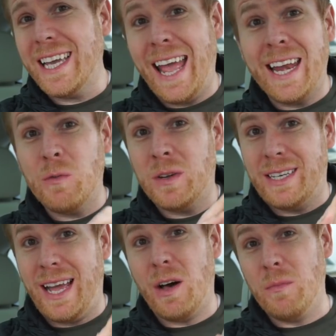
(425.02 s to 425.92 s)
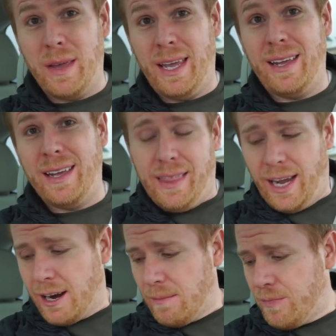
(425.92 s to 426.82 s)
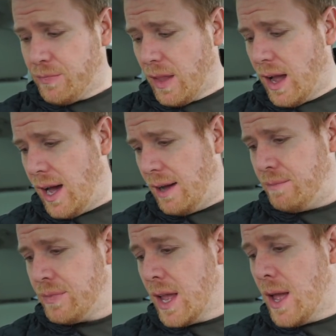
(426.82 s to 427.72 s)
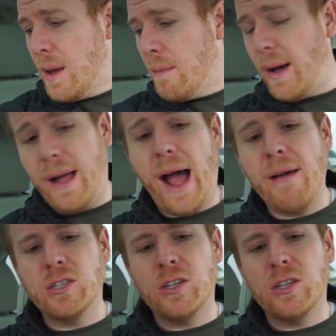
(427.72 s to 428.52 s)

get anyone to help me in there. Um, but I was